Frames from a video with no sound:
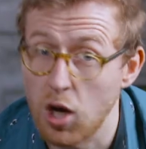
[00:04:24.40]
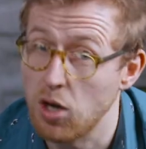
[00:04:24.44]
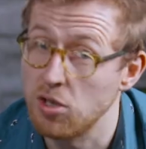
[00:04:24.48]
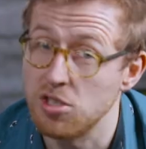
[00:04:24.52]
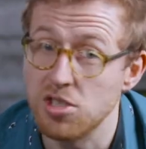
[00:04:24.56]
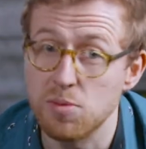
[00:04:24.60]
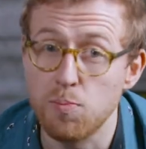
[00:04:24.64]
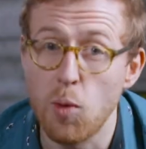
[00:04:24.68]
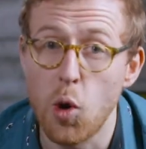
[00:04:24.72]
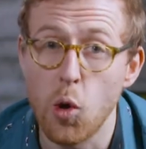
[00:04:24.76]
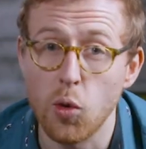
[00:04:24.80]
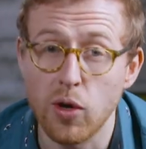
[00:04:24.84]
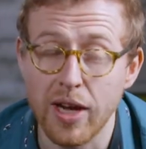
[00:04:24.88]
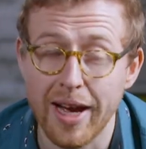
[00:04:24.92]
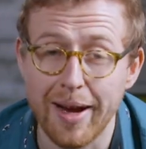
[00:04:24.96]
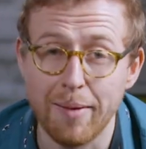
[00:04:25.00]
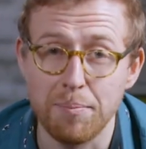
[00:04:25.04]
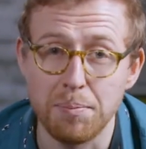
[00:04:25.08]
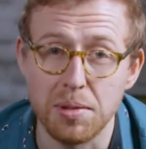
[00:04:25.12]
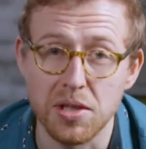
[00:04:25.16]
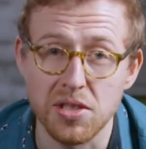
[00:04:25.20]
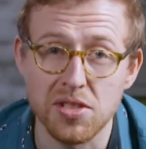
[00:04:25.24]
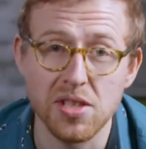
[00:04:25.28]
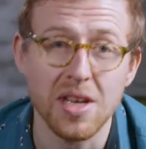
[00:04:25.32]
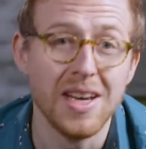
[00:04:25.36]
Our small
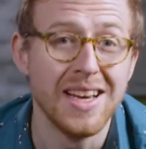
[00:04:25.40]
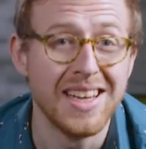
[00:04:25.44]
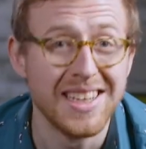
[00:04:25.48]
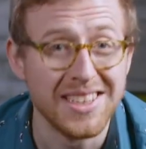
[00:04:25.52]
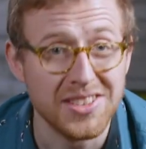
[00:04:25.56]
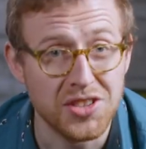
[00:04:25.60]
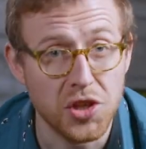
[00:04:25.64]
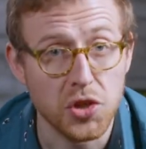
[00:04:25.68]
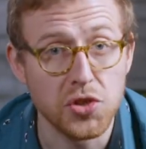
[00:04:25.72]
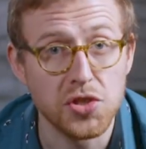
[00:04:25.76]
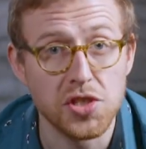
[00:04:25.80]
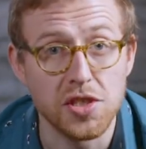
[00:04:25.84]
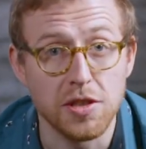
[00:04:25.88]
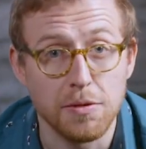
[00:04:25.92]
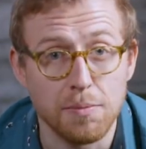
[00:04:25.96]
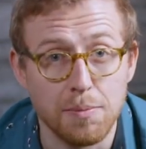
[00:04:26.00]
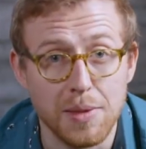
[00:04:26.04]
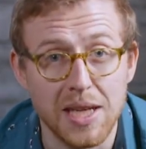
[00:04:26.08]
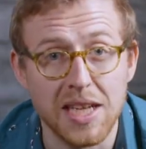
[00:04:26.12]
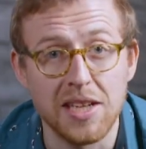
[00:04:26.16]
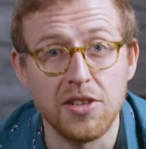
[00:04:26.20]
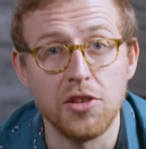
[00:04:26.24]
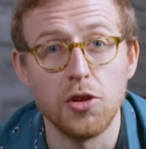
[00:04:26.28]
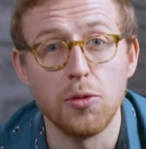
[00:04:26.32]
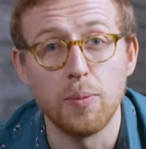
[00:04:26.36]
campus doesn't
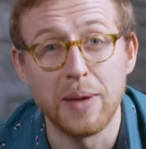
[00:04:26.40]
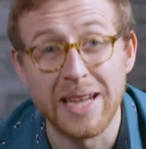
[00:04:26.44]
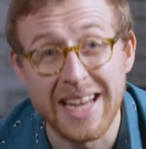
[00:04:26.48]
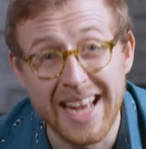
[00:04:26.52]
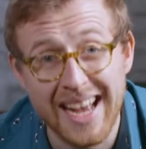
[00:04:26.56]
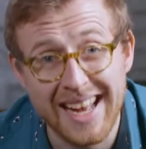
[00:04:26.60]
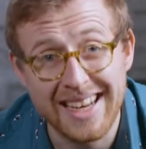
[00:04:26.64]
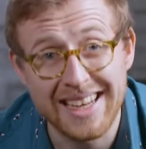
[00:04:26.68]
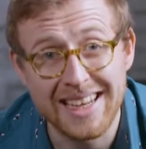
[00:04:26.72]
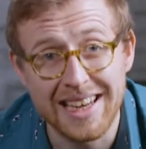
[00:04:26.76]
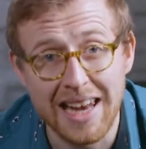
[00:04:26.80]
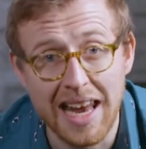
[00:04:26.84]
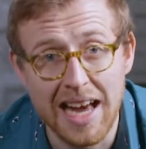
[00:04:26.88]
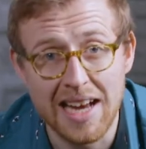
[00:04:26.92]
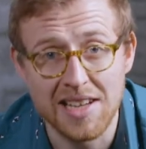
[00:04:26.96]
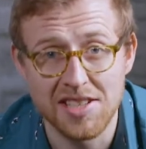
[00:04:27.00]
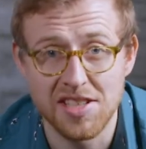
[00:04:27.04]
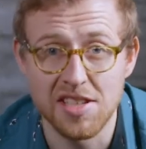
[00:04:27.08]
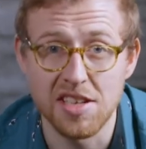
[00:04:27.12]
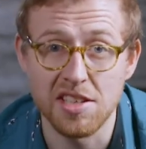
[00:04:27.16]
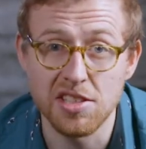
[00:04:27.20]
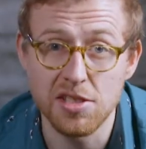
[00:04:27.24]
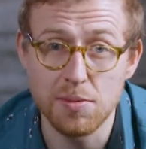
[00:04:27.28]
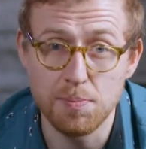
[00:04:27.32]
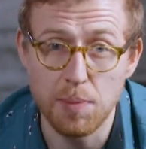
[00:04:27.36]
mean you'll be any
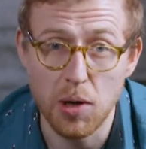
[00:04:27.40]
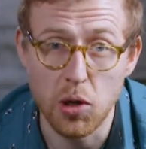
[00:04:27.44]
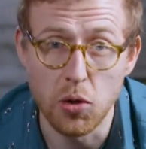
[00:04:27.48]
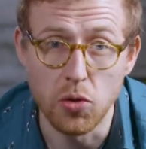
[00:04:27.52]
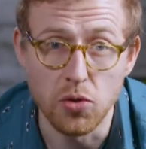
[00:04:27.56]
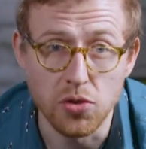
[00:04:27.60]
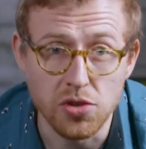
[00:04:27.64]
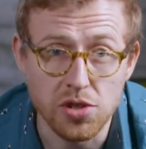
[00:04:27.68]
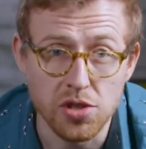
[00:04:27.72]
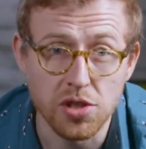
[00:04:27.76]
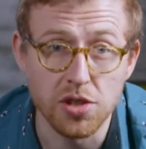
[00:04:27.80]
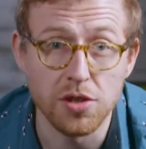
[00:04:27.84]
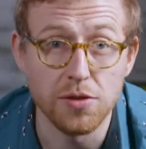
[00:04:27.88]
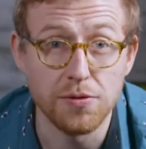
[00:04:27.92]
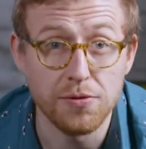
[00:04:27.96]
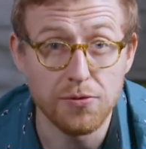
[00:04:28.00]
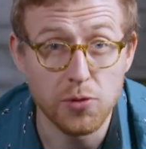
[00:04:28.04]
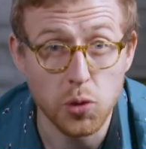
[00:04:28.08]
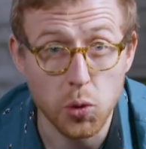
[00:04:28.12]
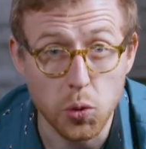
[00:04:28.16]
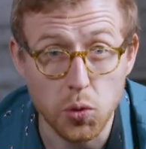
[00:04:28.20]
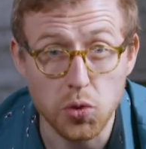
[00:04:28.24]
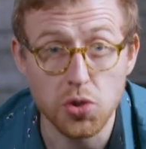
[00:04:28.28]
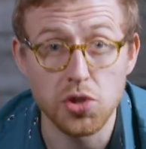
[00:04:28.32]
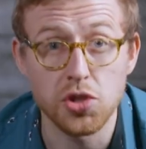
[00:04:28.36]
less exposed to the
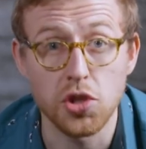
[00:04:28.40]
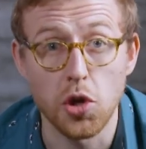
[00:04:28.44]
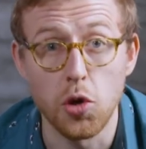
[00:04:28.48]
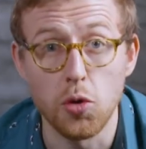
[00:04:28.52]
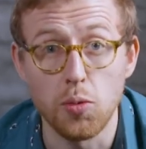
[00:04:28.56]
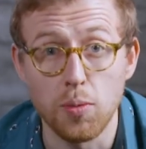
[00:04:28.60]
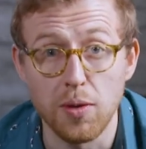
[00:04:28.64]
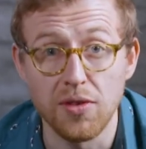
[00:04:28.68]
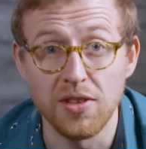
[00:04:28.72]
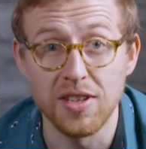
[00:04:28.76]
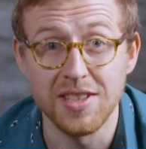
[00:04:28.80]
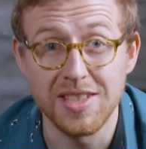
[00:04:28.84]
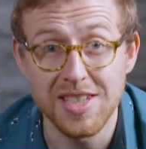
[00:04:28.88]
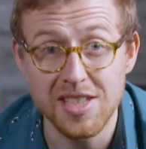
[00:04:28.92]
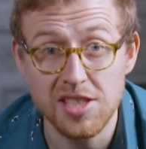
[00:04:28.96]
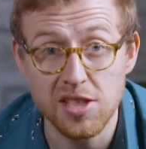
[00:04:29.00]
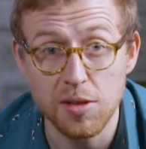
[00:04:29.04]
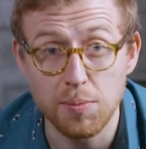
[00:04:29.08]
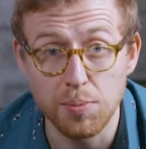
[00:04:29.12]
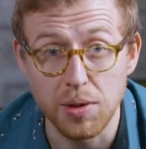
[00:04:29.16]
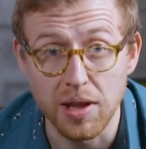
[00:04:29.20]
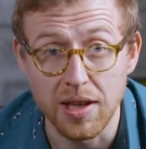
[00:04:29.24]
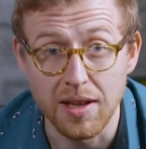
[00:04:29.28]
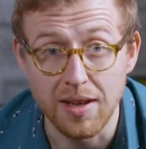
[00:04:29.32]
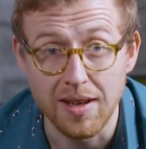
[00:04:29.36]
full scope of the
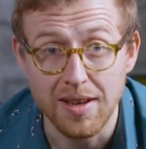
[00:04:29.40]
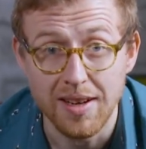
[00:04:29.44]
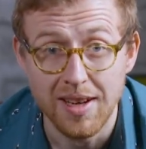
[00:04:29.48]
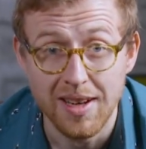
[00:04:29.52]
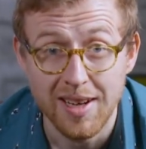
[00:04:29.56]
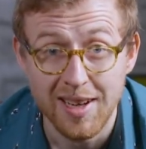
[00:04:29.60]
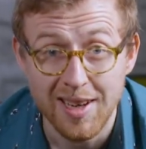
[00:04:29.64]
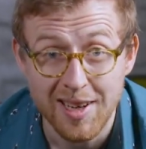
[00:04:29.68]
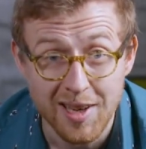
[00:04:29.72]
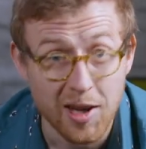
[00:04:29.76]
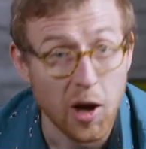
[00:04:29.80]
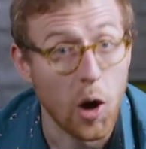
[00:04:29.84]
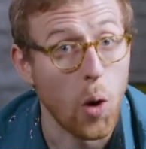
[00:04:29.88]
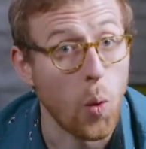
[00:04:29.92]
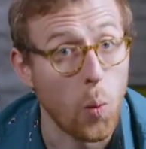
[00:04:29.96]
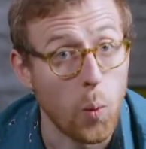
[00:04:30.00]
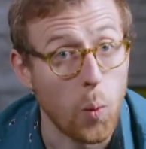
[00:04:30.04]
discipline. Our